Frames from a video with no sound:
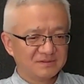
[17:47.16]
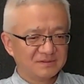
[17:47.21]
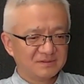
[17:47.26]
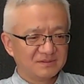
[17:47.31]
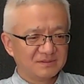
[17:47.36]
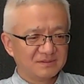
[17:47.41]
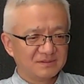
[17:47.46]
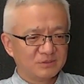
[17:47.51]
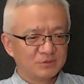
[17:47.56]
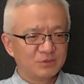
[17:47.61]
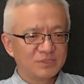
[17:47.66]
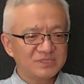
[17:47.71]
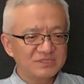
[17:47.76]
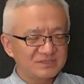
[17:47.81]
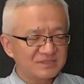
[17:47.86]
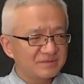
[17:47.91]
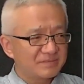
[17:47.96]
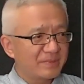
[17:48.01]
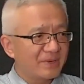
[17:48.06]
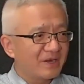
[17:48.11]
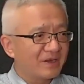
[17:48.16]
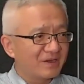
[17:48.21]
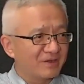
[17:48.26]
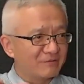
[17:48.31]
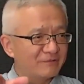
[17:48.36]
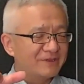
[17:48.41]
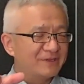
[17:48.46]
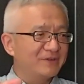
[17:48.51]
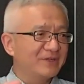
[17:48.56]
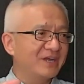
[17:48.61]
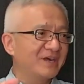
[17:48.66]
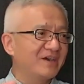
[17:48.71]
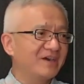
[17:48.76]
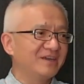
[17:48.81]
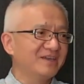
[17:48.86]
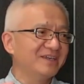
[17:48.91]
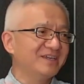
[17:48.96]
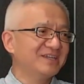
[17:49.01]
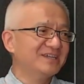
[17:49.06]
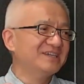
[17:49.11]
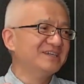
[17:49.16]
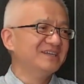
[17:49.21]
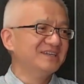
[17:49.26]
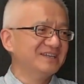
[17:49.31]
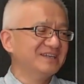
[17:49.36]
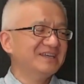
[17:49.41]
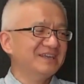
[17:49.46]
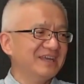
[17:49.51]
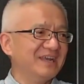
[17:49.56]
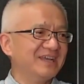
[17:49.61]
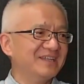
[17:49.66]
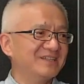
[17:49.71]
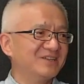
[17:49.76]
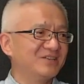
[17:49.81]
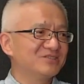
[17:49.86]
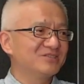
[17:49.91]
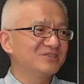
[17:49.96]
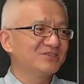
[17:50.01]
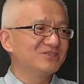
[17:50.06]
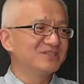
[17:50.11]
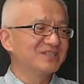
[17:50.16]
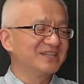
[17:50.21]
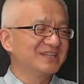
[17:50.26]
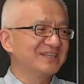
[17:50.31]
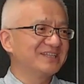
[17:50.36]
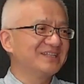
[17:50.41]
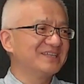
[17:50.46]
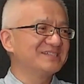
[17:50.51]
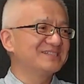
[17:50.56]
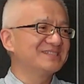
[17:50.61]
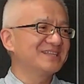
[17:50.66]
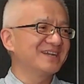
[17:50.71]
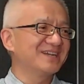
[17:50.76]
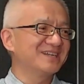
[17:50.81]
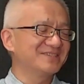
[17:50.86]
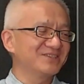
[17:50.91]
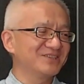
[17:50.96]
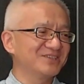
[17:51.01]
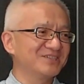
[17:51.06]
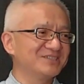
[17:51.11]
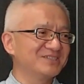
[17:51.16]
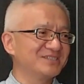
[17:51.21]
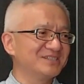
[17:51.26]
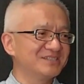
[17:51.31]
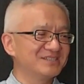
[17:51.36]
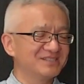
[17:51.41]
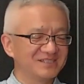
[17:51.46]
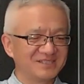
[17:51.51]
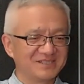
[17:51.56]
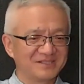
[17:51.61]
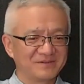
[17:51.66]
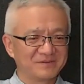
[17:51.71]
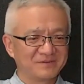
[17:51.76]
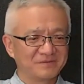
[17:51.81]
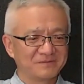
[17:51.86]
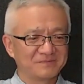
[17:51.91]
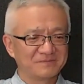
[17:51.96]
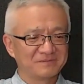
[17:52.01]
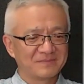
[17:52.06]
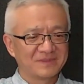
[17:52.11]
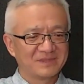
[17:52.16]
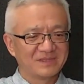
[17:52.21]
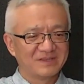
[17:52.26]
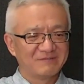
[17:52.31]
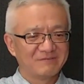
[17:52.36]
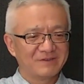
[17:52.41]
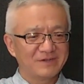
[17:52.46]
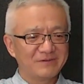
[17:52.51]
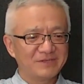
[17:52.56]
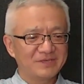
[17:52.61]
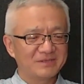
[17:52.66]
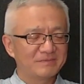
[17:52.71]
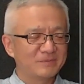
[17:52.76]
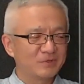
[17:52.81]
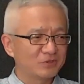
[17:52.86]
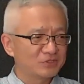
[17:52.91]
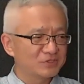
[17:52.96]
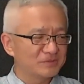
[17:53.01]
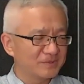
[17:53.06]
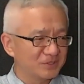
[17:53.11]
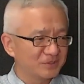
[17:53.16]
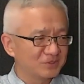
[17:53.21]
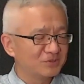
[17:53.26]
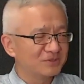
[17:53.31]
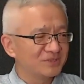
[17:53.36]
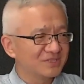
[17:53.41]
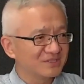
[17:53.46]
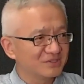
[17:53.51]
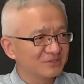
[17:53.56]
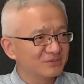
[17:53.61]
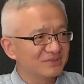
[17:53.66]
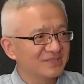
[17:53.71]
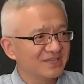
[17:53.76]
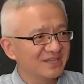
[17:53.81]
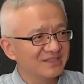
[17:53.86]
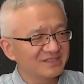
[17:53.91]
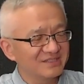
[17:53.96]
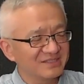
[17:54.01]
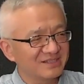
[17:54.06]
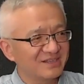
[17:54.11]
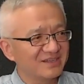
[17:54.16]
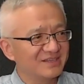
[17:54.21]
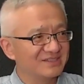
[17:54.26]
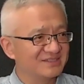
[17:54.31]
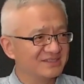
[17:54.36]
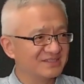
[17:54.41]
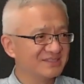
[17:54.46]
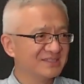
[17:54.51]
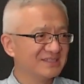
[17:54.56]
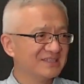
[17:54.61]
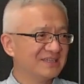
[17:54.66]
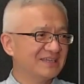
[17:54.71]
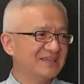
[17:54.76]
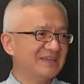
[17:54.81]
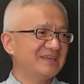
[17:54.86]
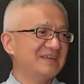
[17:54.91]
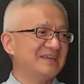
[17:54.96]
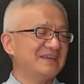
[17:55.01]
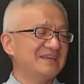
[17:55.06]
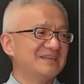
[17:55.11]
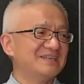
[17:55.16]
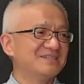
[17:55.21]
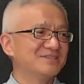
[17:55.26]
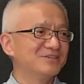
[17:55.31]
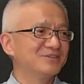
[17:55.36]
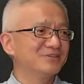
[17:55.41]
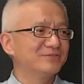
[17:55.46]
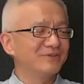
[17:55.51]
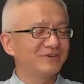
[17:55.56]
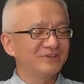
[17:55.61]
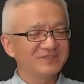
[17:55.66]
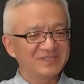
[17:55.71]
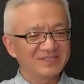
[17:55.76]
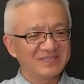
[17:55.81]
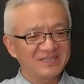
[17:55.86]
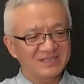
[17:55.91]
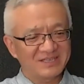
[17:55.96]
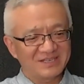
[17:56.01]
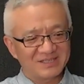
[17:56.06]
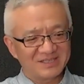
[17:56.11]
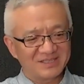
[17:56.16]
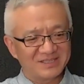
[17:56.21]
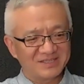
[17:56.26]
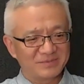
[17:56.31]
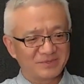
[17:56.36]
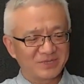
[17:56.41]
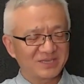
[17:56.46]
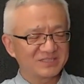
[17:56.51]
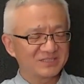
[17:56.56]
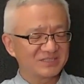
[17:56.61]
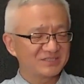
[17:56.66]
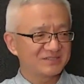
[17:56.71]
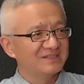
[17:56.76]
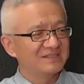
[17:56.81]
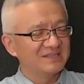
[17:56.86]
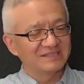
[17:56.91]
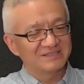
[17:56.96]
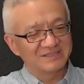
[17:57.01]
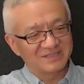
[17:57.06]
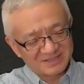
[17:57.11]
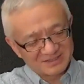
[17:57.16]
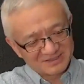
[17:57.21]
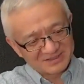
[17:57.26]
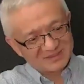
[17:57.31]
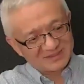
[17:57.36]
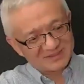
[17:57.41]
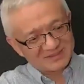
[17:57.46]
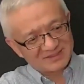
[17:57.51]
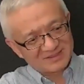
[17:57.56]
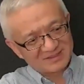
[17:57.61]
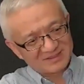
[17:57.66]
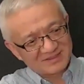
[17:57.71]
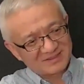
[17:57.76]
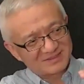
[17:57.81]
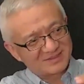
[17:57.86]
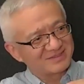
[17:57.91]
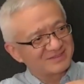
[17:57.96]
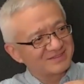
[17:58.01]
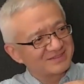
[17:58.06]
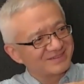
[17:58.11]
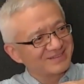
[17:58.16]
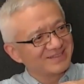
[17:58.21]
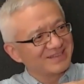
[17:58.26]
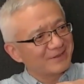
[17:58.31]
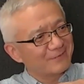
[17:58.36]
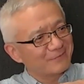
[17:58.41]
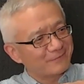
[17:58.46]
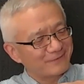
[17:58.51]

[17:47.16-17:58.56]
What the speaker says: raises the bar very high. And also the latest technology is very approachable to the end client. So for the AI practitioner, the phrase